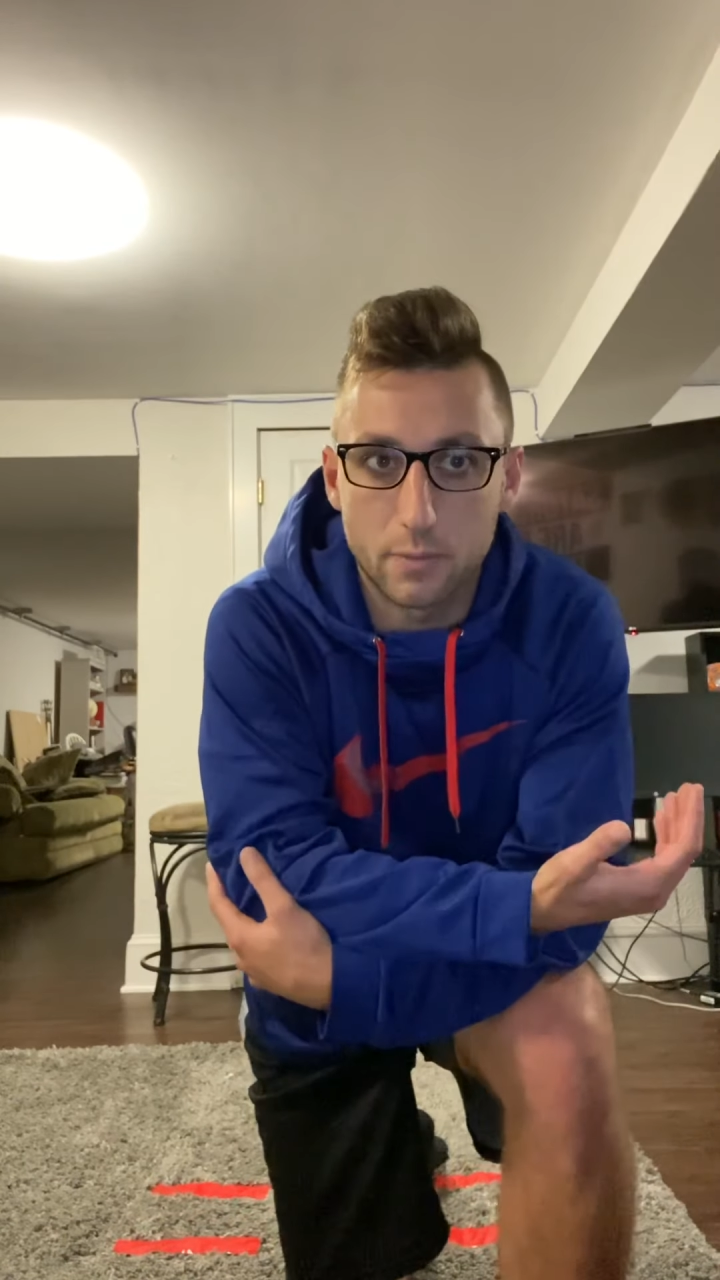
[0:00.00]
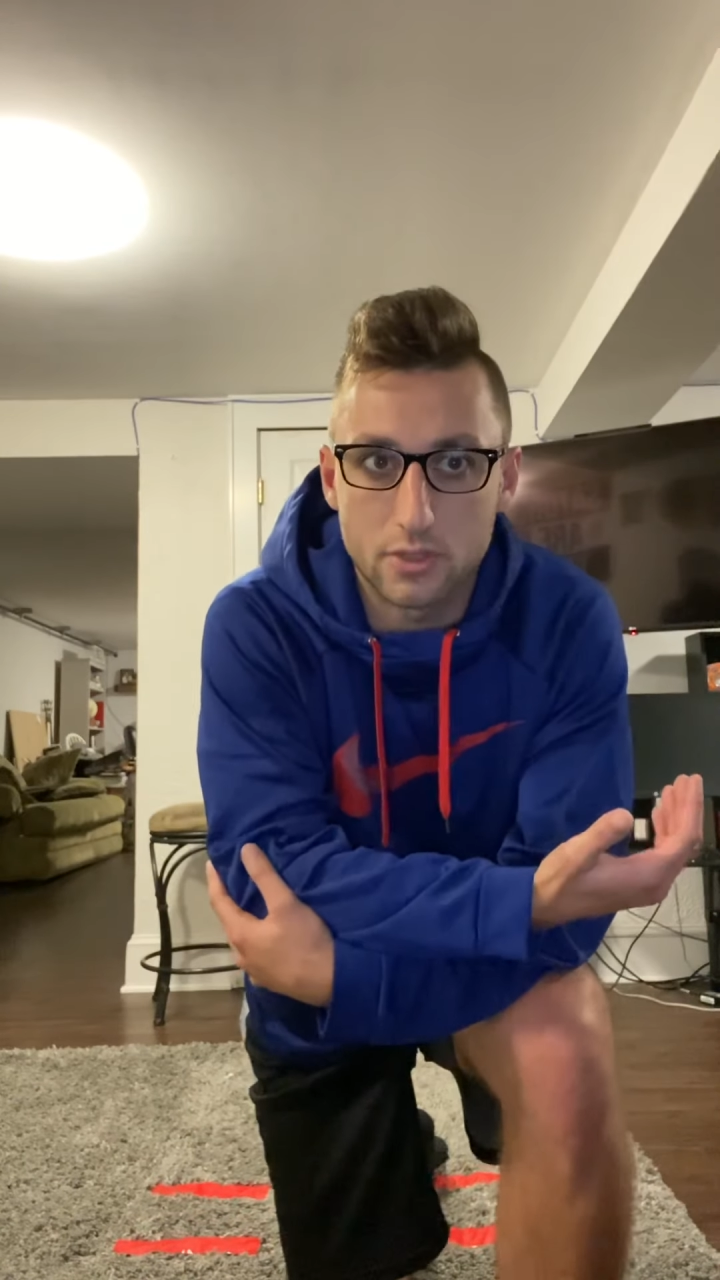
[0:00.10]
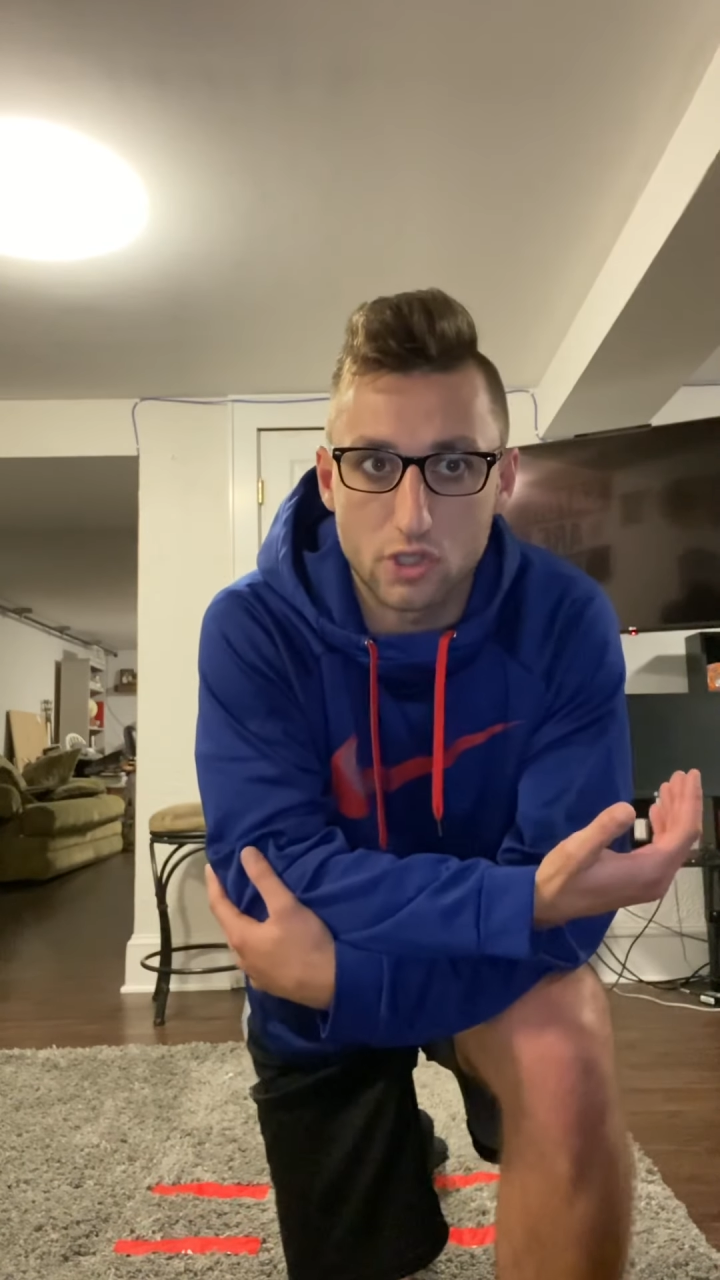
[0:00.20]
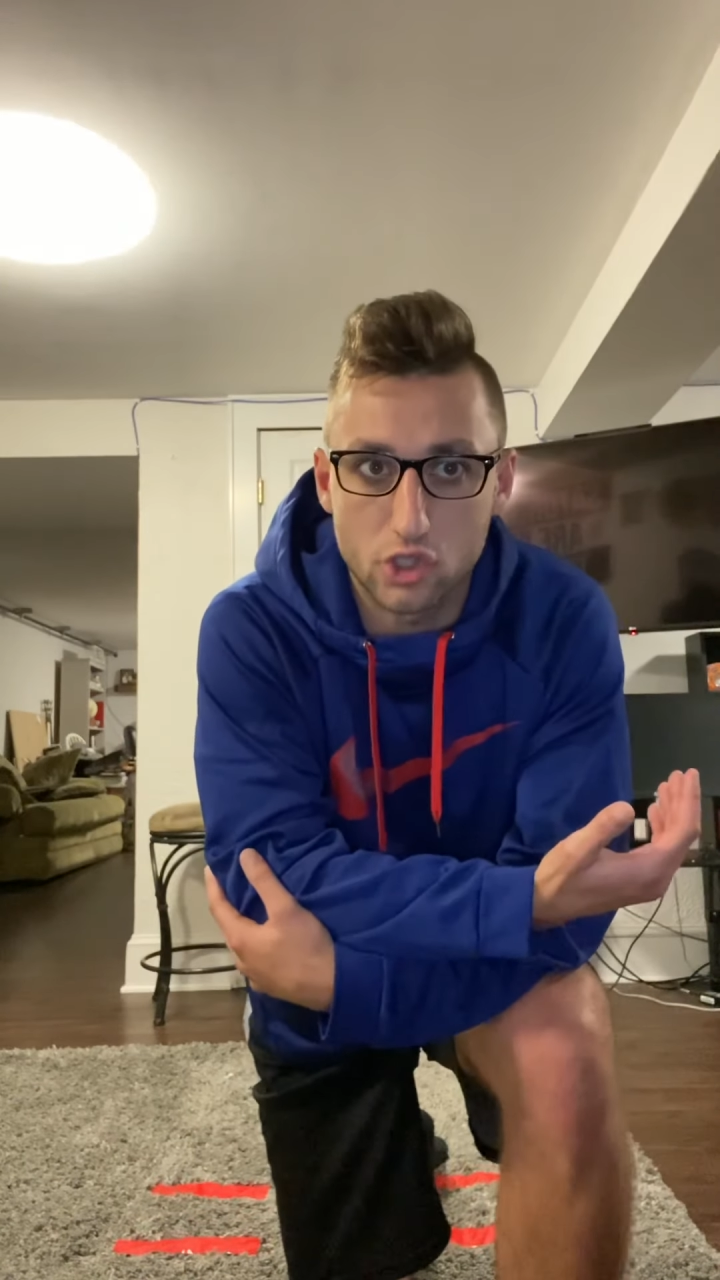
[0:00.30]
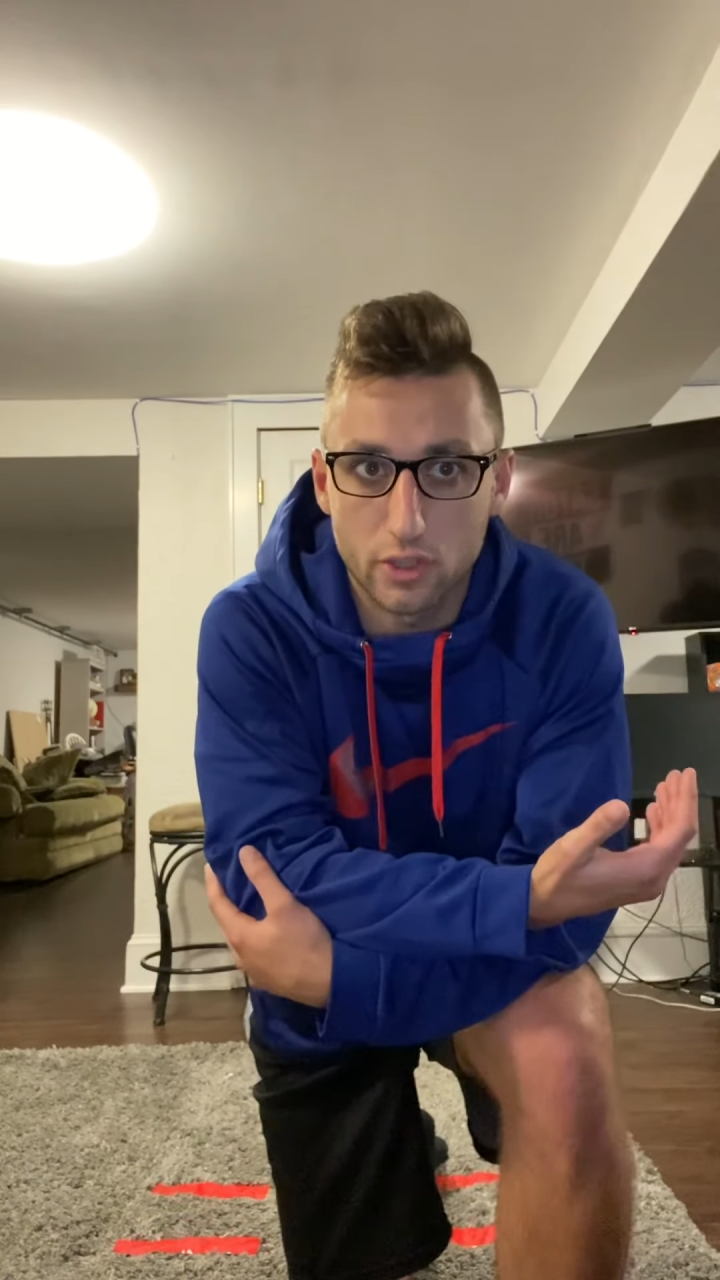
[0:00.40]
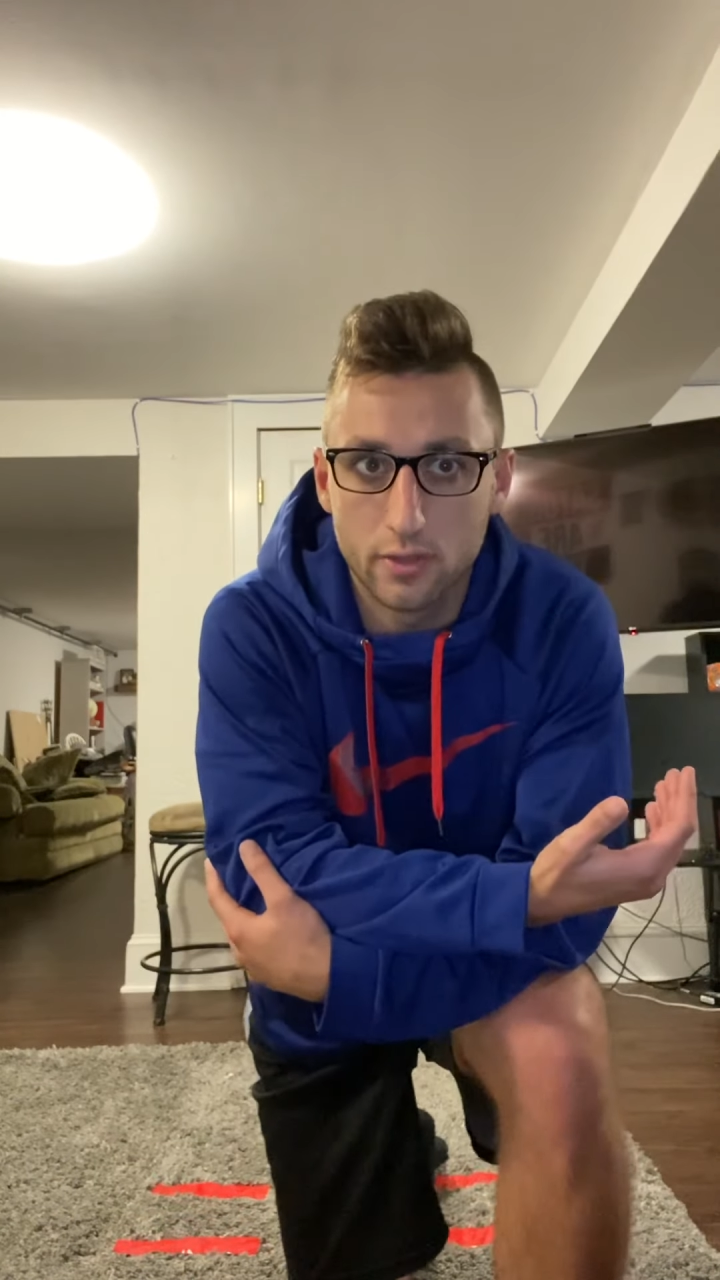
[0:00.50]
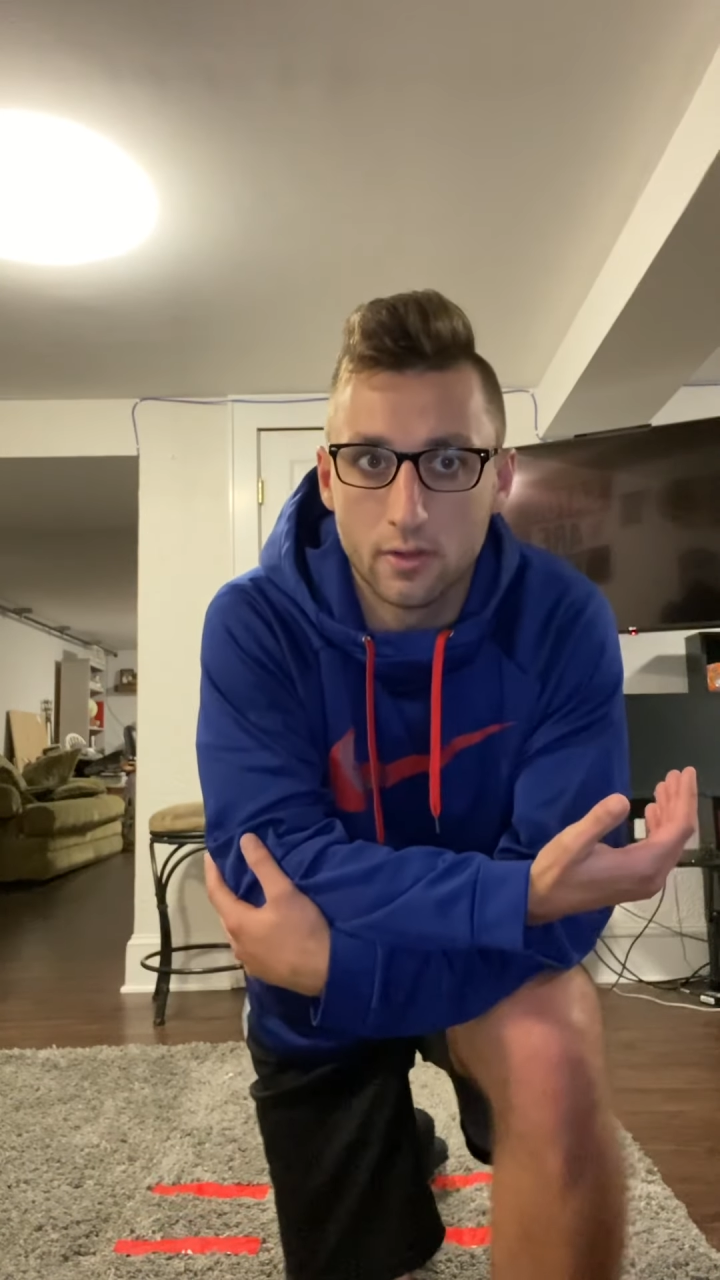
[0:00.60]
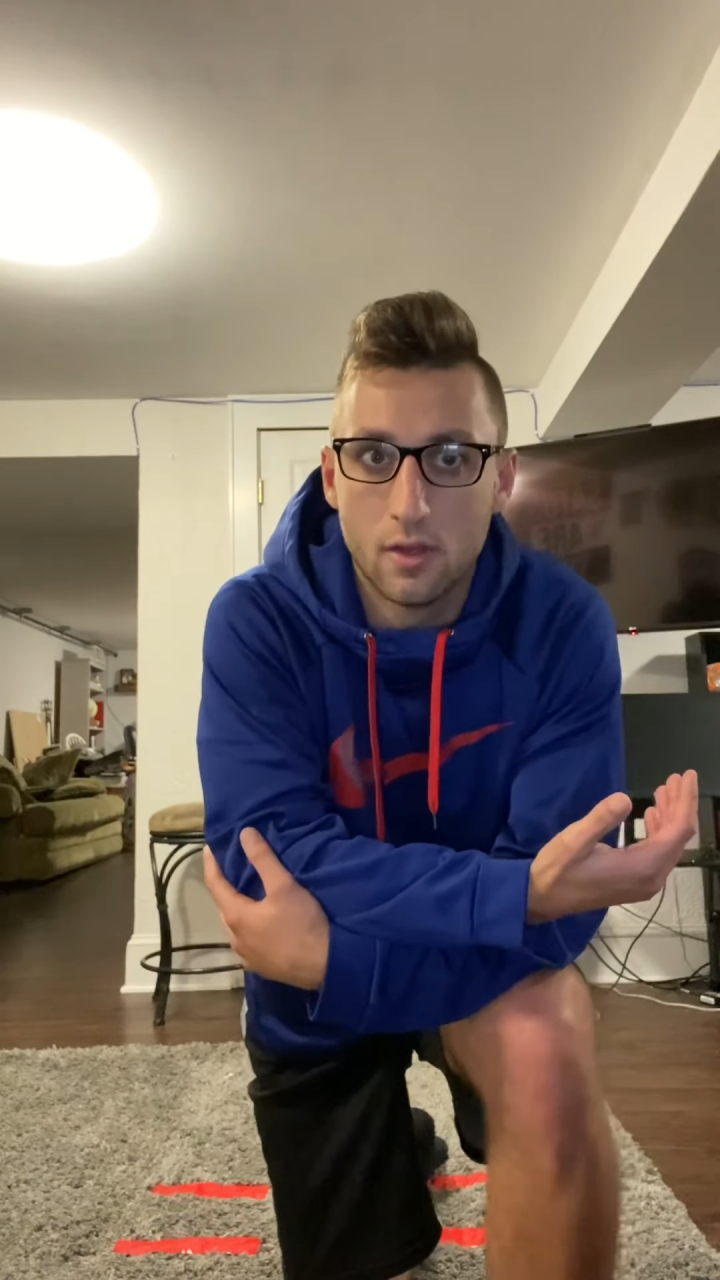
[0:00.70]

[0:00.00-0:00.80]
position,